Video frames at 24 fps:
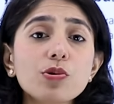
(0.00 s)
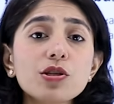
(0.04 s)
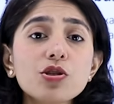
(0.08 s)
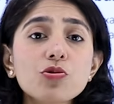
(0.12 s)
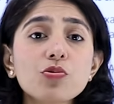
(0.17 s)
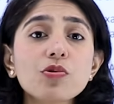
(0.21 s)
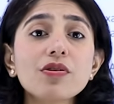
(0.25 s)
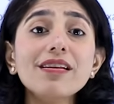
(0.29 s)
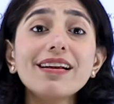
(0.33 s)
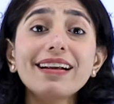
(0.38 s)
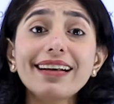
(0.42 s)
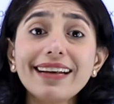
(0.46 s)
which
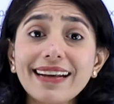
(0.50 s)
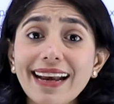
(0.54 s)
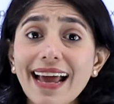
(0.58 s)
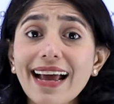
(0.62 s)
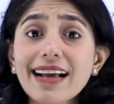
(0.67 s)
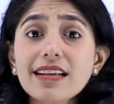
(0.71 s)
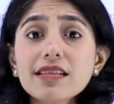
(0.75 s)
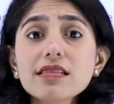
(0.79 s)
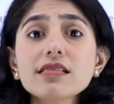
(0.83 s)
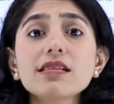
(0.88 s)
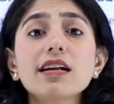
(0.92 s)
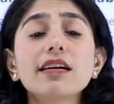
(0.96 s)
were
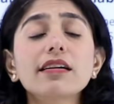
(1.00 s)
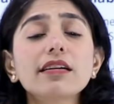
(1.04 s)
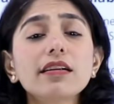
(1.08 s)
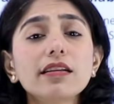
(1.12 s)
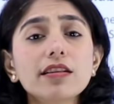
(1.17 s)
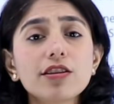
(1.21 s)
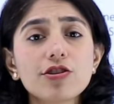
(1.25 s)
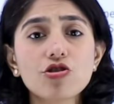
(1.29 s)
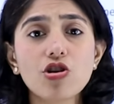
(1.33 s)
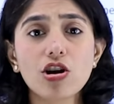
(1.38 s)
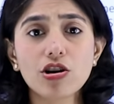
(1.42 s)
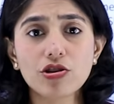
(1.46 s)
annexed under
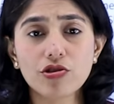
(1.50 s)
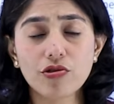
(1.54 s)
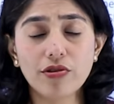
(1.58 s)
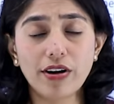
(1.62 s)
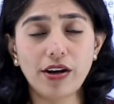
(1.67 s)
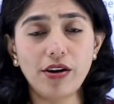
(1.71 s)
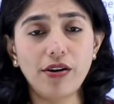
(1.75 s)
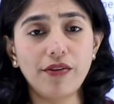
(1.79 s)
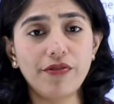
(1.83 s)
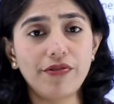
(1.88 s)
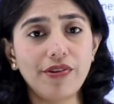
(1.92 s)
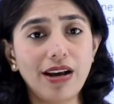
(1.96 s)
the
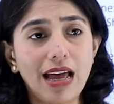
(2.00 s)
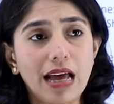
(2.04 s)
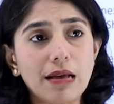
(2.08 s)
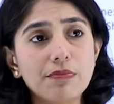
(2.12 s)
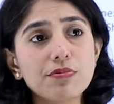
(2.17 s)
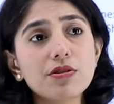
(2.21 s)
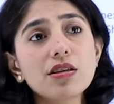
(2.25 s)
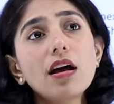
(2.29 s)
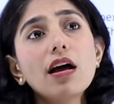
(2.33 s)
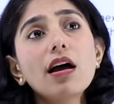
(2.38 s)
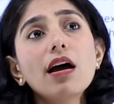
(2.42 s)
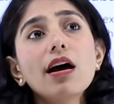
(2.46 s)
doctrine of
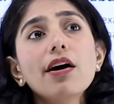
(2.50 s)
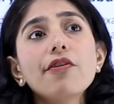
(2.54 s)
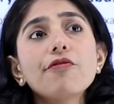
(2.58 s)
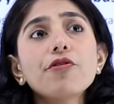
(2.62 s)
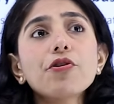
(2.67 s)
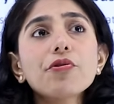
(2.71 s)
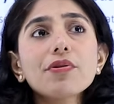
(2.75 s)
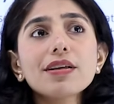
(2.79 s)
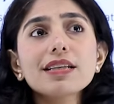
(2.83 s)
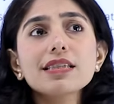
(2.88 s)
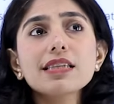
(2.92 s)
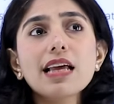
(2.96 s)
lapse.
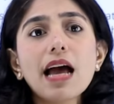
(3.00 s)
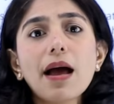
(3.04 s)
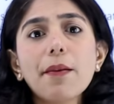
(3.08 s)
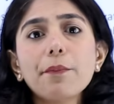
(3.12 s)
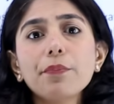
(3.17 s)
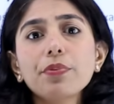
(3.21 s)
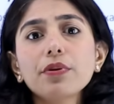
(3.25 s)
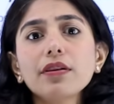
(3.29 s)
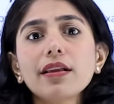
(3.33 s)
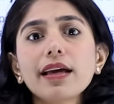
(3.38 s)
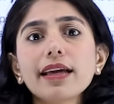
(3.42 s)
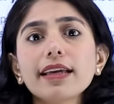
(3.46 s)
For
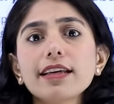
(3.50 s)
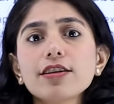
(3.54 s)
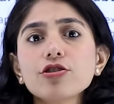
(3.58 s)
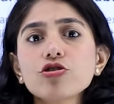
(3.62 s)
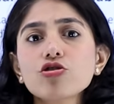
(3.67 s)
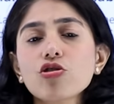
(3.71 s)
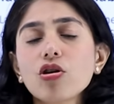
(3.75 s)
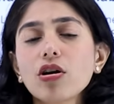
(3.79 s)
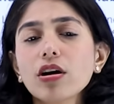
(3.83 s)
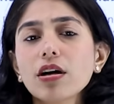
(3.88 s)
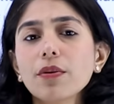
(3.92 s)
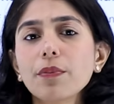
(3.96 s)
example, I can
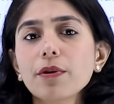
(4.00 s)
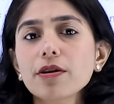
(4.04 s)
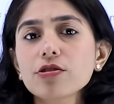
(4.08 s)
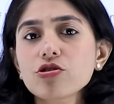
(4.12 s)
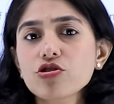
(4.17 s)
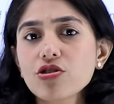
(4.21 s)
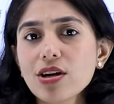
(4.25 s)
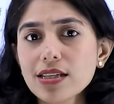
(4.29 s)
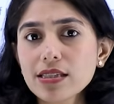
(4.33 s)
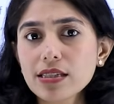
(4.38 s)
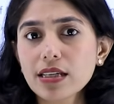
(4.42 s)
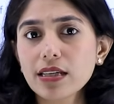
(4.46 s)
talk about
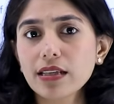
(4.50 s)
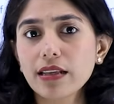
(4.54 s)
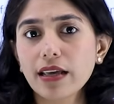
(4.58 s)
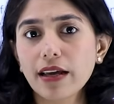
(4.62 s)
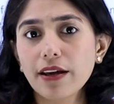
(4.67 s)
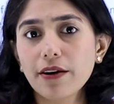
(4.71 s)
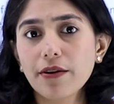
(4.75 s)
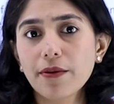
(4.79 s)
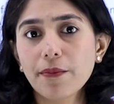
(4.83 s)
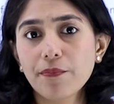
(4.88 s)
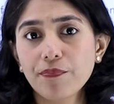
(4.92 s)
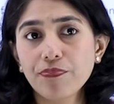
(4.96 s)
Jhansi
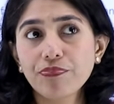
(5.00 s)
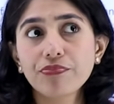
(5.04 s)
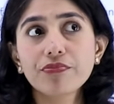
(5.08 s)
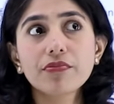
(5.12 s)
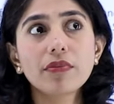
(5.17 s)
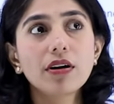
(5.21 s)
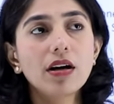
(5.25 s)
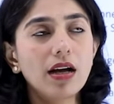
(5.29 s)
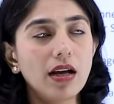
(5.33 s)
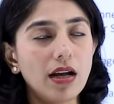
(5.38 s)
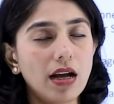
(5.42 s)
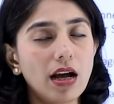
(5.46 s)
there.
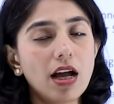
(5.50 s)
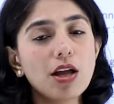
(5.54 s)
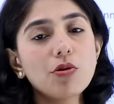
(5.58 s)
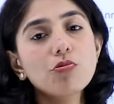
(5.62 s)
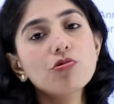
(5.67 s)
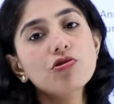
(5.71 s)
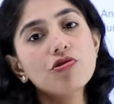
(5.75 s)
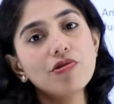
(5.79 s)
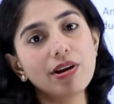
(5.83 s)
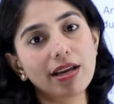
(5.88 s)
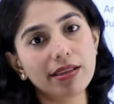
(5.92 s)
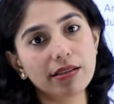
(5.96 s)
I
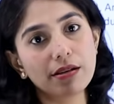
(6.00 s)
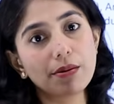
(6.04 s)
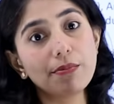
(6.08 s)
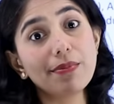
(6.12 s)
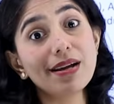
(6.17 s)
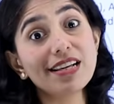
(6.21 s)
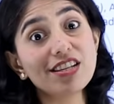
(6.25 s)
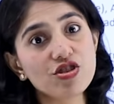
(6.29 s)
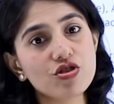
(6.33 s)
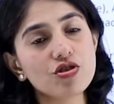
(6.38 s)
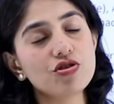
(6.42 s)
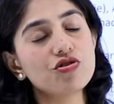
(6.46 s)
would rather
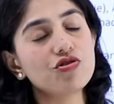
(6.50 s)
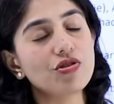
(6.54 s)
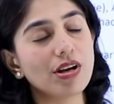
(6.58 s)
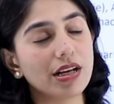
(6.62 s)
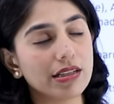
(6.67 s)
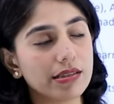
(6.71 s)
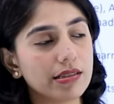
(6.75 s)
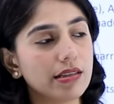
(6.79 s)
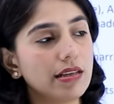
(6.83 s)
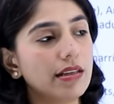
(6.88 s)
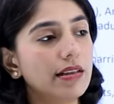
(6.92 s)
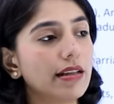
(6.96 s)
mention
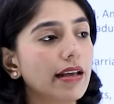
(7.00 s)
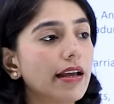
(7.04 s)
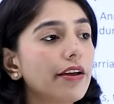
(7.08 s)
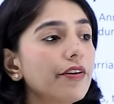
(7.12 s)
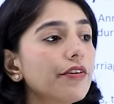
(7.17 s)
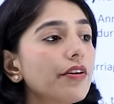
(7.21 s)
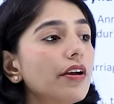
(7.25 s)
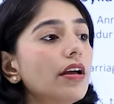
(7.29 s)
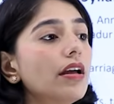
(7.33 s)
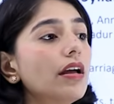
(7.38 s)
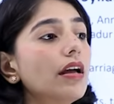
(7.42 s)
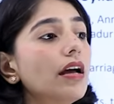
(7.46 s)
Jhansi there.
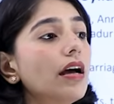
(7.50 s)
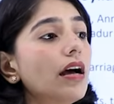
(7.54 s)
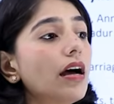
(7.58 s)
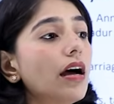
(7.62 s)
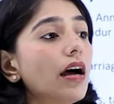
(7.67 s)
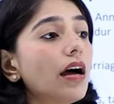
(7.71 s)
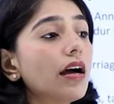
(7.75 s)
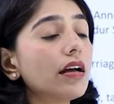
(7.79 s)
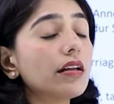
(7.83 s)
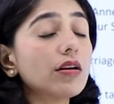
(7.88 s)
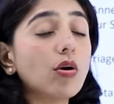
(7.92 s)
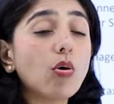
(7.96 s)

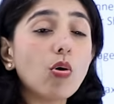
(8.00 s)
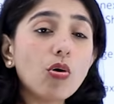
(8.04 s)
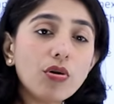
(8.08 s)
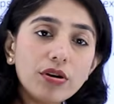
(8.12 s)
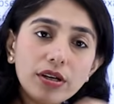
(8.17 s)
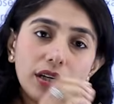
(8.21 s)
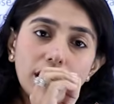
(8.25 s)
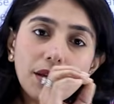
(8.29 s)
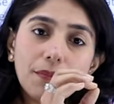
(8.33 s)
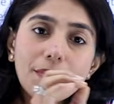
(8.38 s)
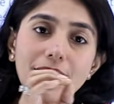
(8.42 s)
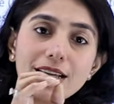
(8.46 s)

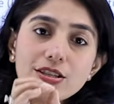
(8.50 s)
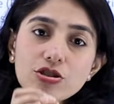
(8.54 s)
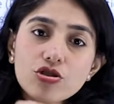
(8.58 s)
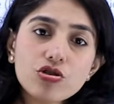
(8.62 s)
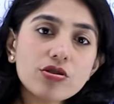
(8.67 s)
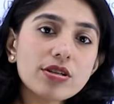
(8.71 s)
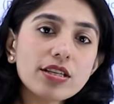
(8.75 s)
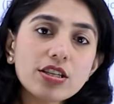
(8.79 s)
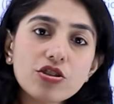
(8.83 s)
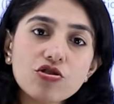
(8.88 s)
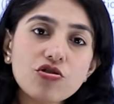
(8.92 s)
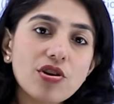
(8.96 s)
Only
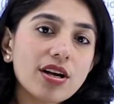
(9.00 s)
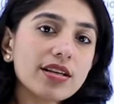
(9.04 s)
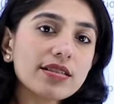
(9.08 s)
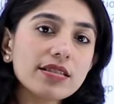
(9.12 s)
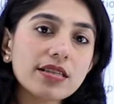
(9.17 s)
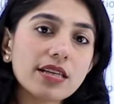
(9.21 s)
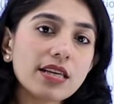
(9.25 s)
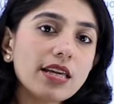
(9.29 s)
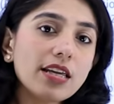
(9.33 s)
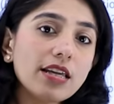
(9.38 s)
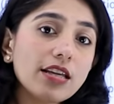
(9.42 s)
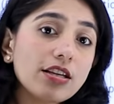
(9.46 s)
mentioning
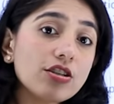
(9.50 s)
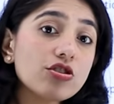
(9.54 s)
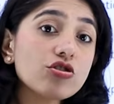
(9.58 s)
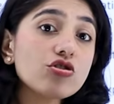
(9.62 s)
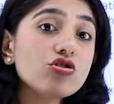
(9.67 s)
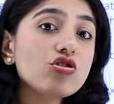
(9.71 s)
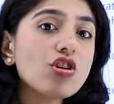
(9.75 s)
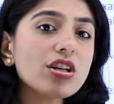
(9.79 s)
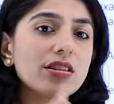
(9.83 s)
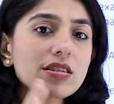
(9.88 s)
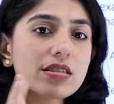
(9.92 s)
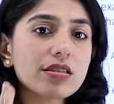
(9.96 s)
Jhansi is
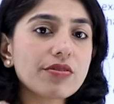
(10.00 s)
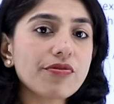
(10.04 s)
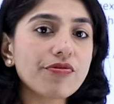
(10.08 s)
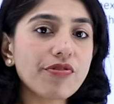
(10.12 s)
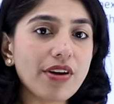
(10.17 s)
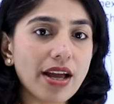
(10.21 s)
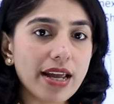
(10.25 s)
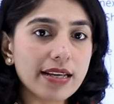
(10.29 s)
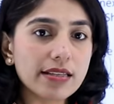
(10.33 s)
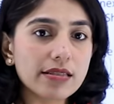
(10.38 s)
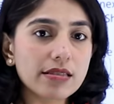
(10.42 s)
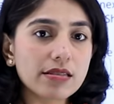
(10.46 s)
not
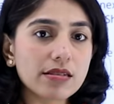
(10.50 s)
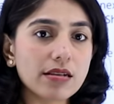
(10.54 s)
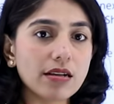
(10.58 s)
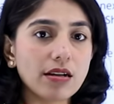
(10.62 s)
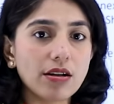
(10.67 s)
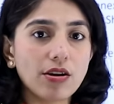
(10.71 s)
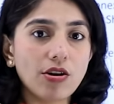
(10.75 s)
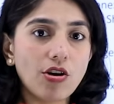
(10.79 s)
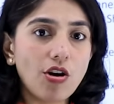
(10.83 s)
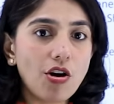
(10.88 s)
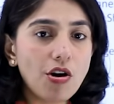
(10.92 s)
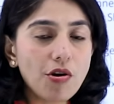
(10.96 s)
sufficed.
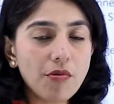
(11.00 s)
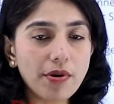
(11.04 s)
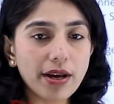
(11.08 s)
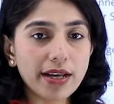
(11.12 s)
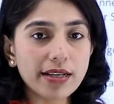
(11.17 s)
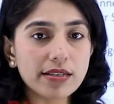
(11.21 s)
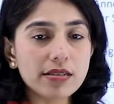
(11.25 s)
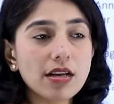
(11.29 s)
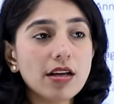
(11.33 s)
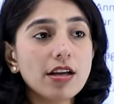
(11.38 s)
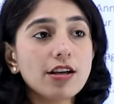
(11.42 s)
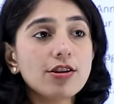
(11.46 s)
All
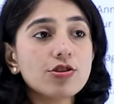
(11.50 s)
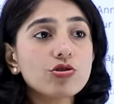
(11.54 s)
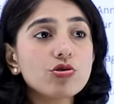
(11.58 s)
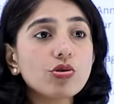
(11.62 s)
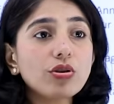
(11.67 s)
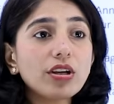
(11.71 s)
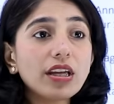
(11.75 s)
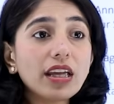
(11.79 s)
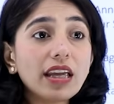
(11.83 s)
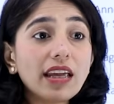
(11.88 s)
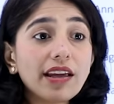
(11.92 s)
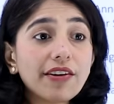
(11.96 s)
right.
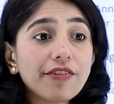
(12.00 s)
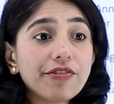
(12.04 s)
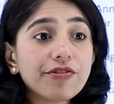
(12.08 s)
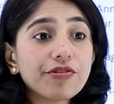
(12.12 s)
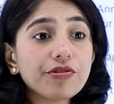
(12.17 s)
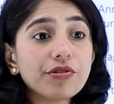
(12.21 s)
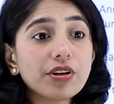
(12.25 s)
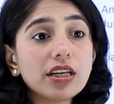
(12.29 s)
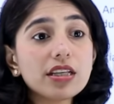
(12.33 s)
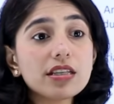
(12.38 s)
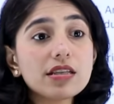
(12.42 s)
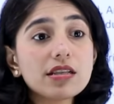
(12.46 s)
So
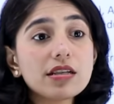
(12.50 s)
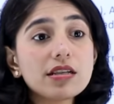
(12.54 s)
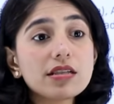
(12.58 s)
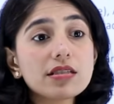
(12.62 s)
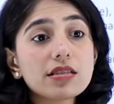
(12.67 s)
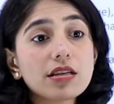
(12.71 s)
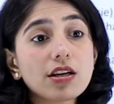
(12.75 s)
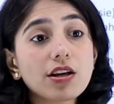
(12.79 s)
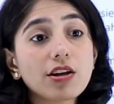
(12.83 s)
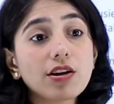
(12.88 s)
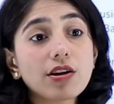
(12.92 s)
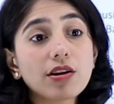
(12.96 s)
if it
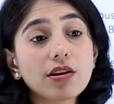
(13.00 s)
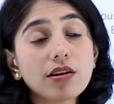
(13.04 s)
is